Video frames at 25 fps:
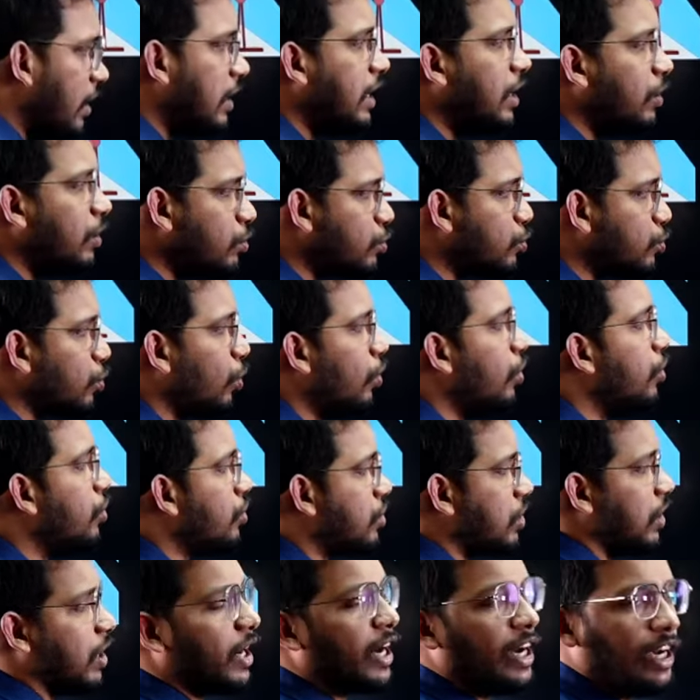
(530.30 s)
it gives
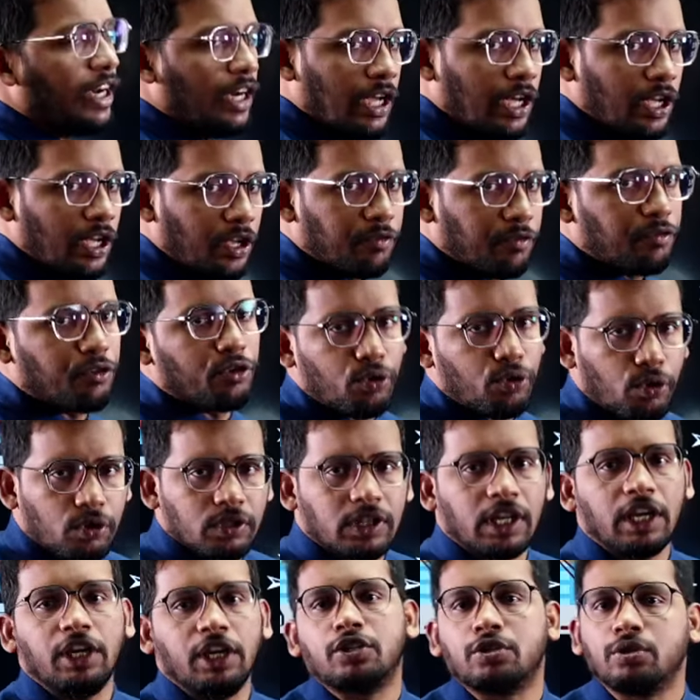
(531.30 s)
solution, right? If you know
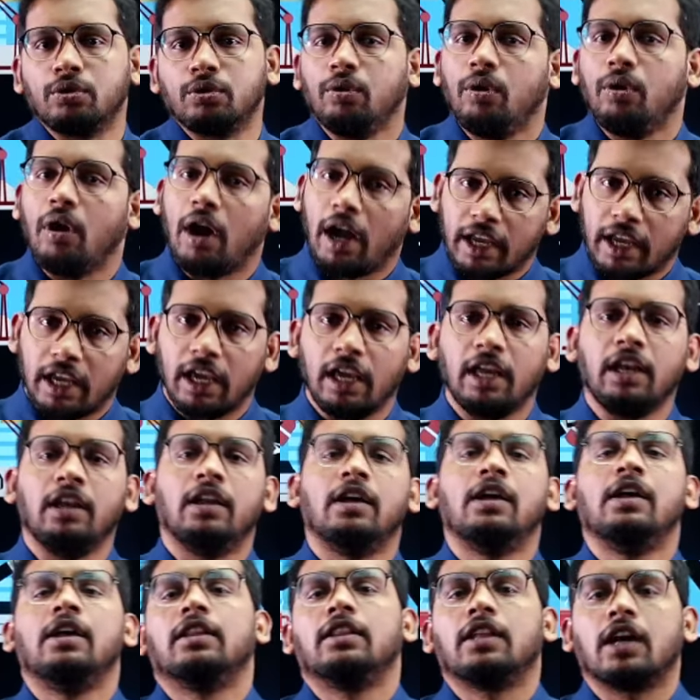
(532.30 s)
the issue, again,
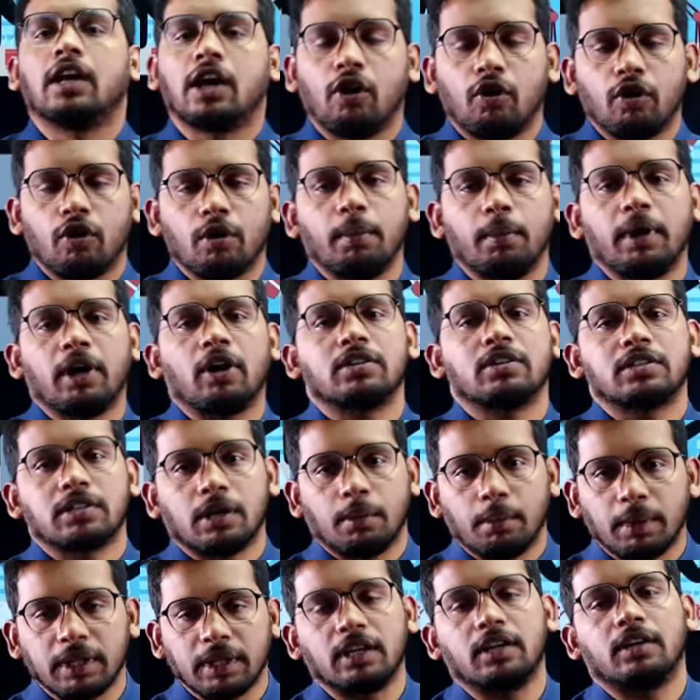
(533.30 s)
the government or
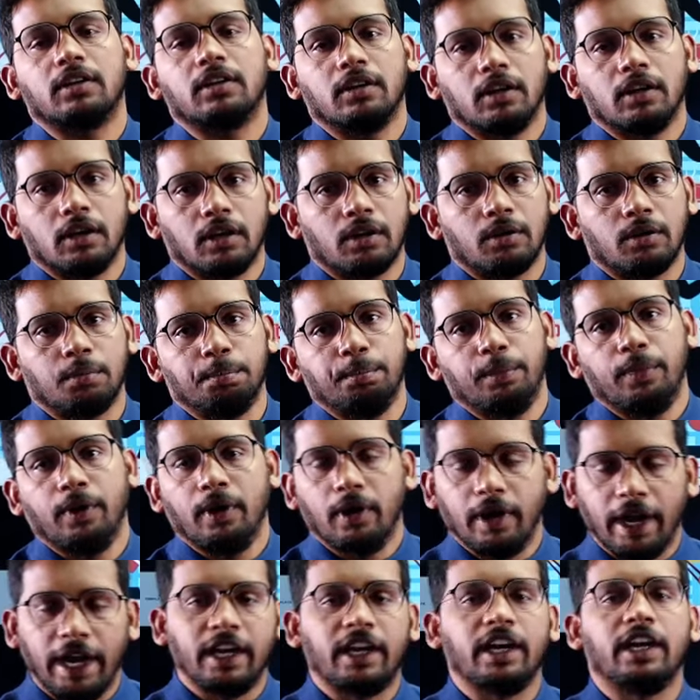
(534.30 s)
some other
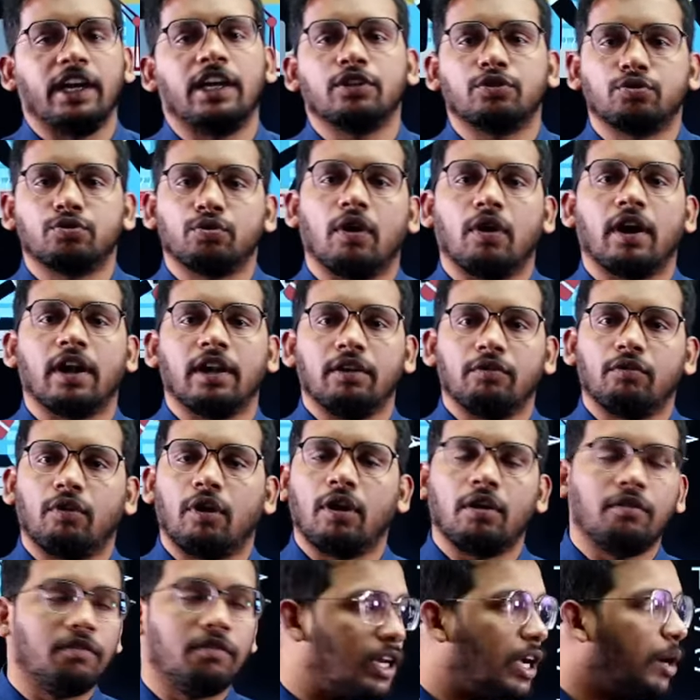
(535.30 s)
entities who are
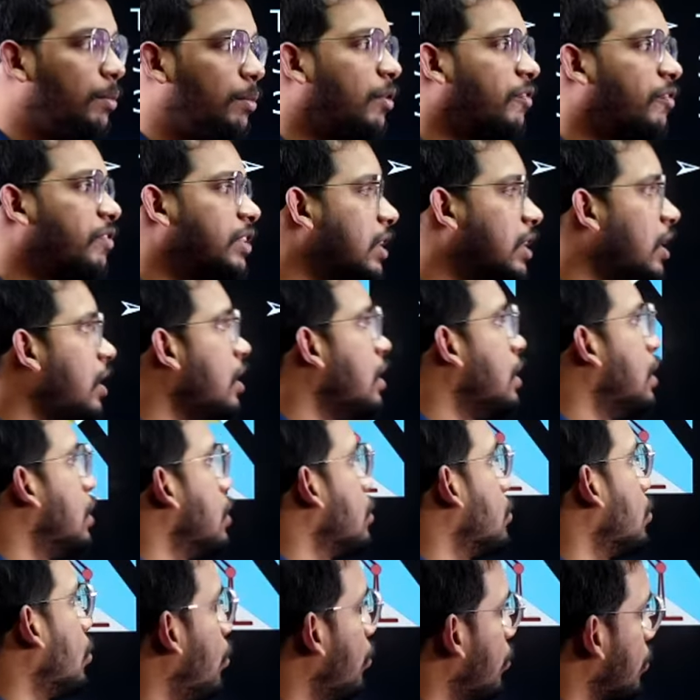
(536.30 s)
involved will come up with the
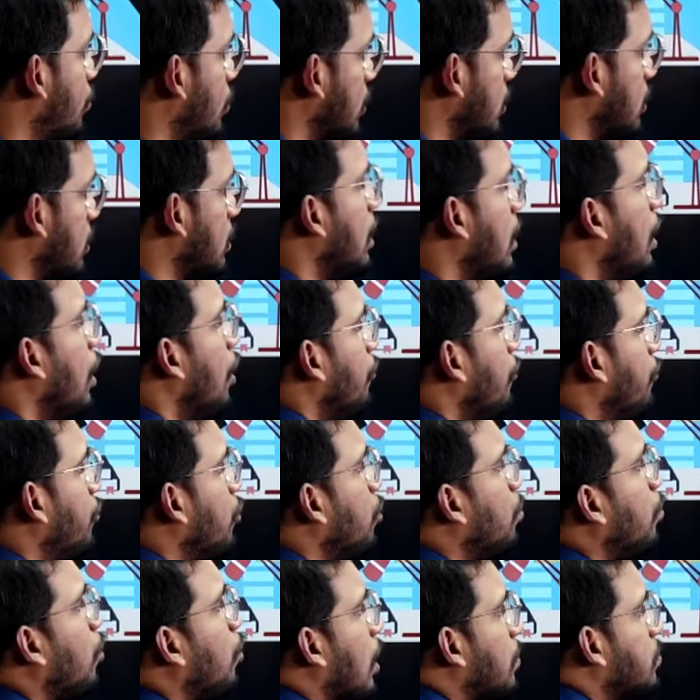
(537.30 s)
solutions.
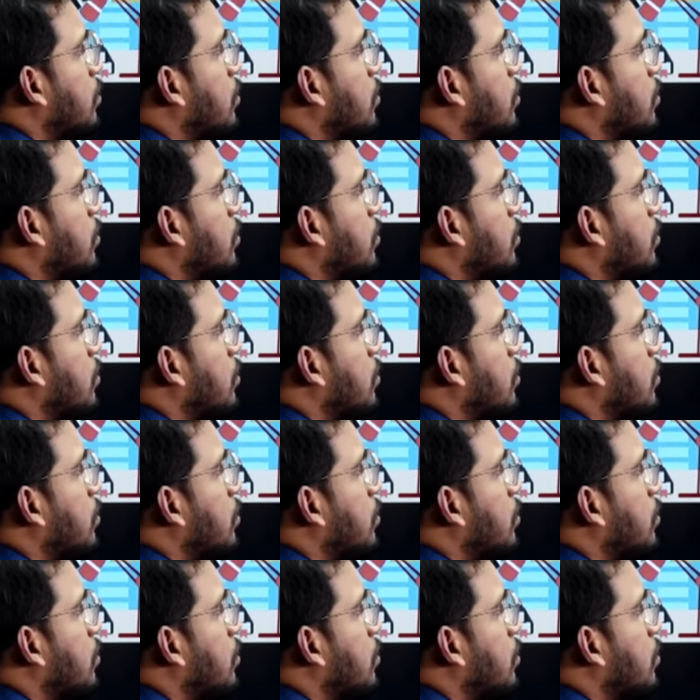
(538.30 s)
Few more